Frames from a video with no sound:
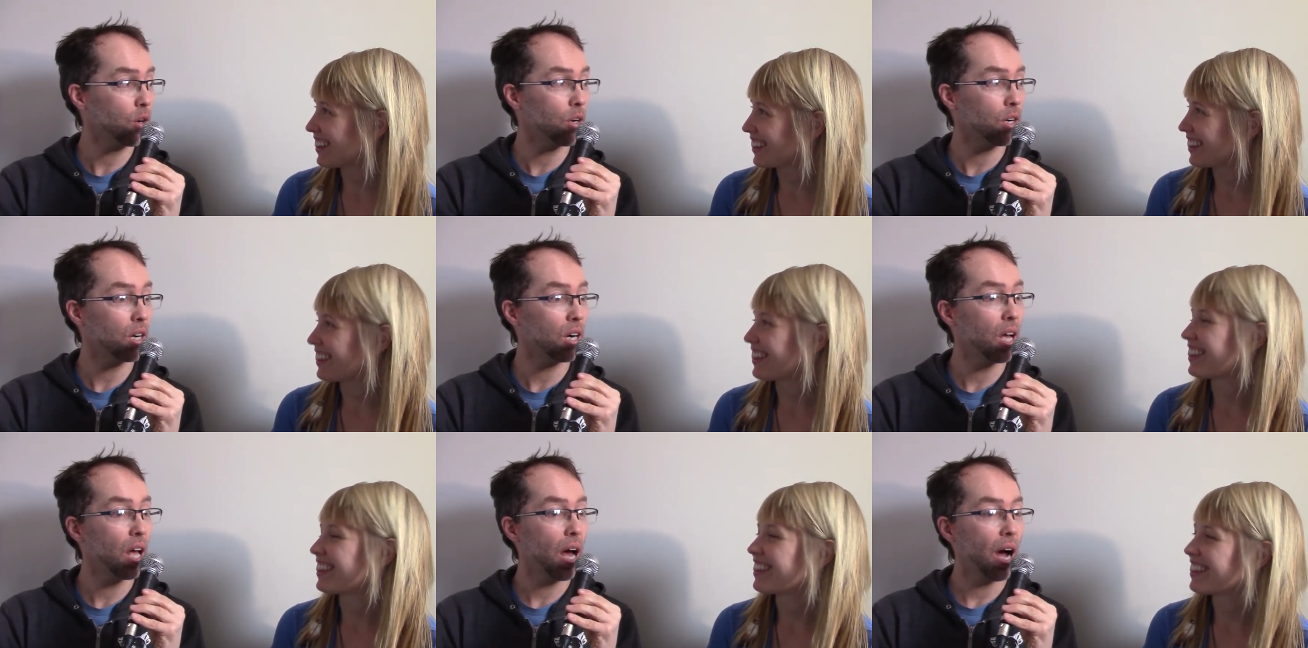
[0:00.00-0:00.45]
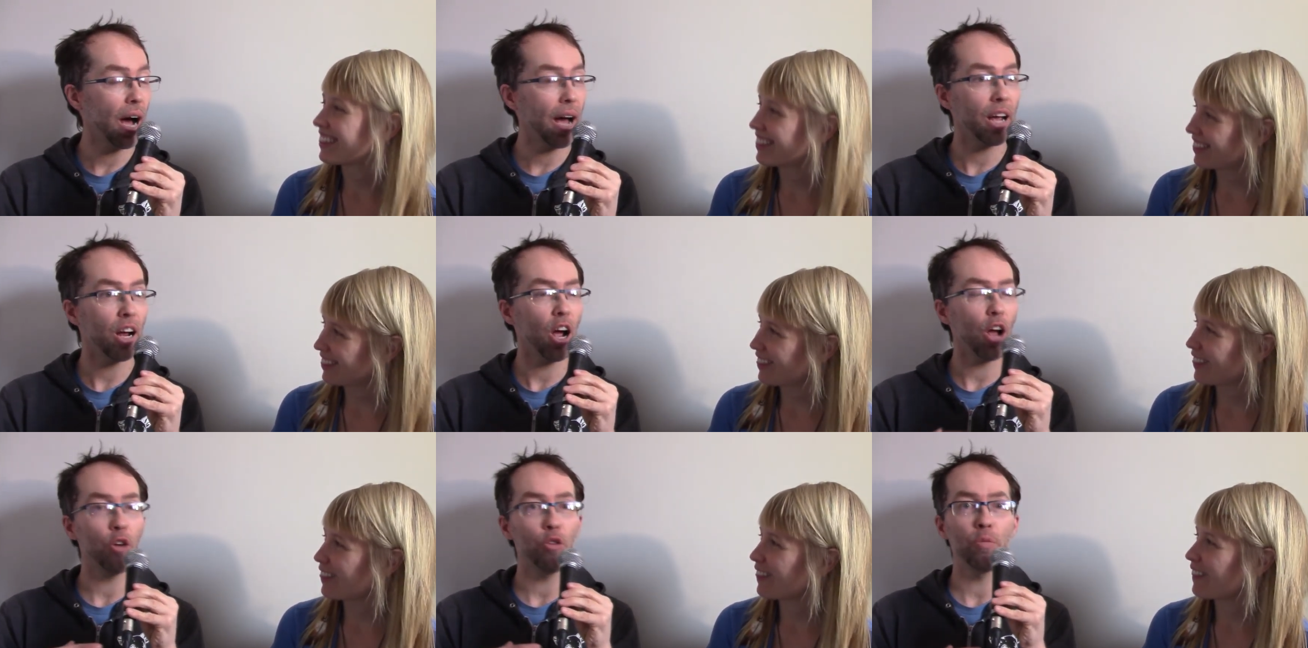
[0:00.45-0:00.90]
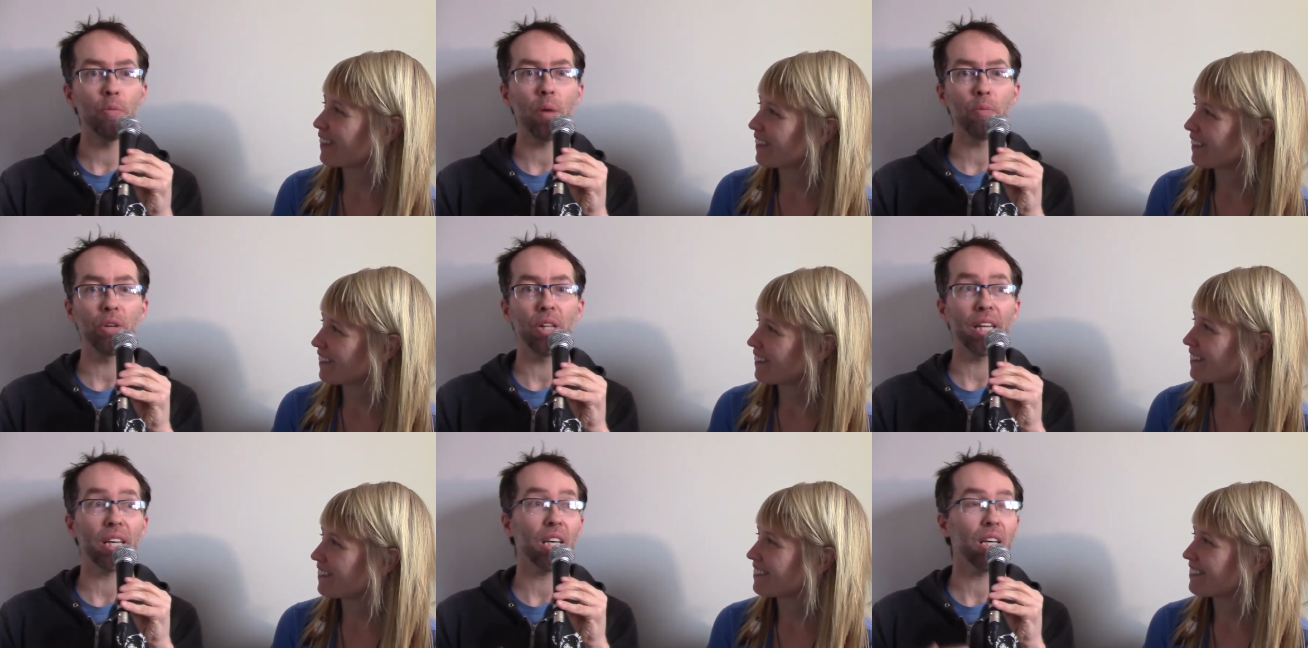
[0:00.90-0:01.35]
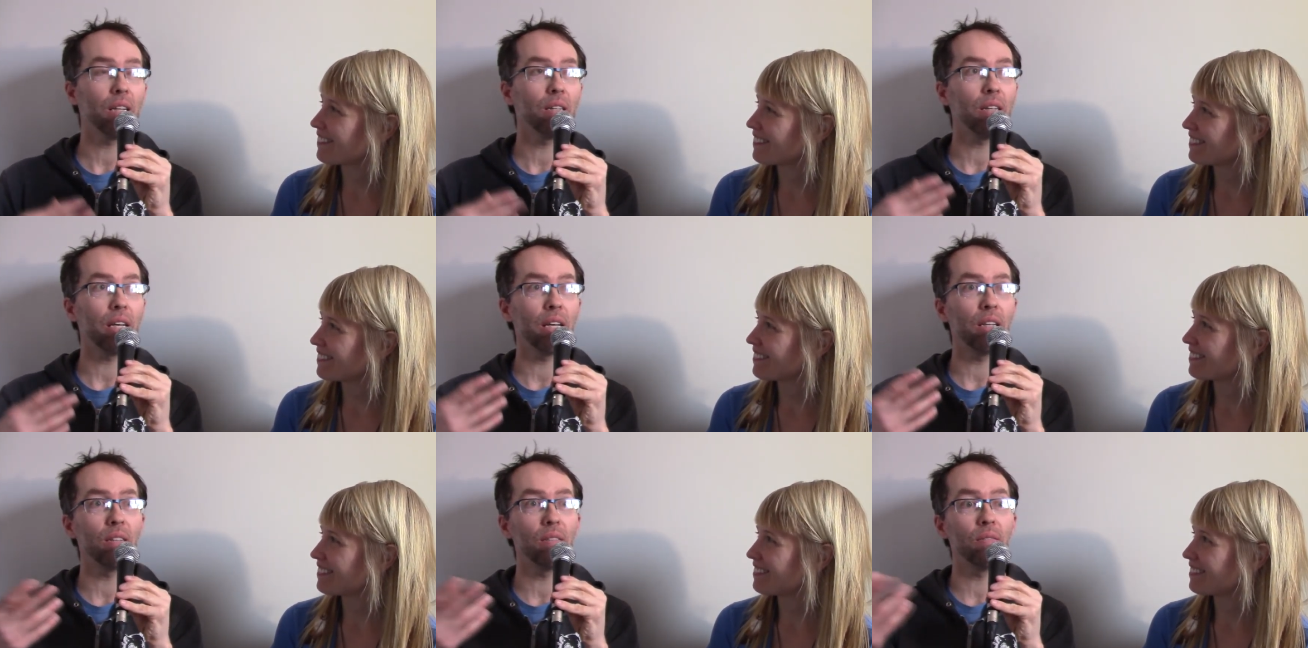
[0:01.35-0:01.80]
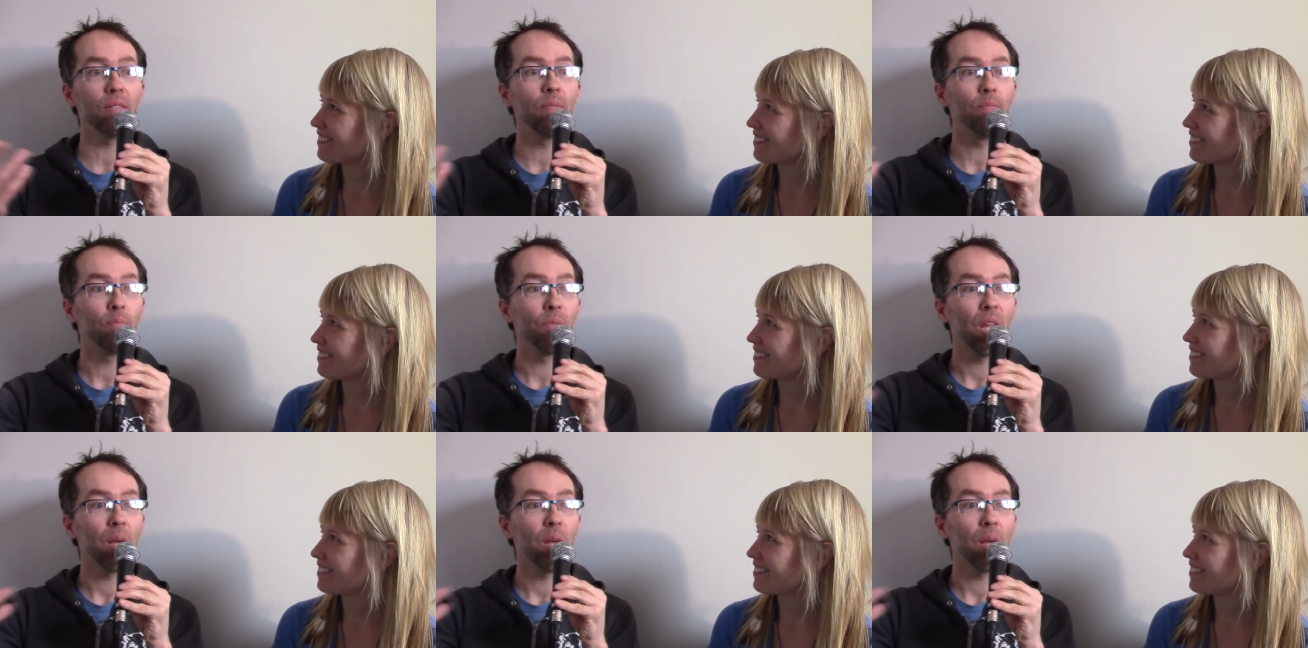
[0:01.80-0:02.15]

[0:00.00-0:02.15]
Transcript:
Speaker 1: Or I remember like in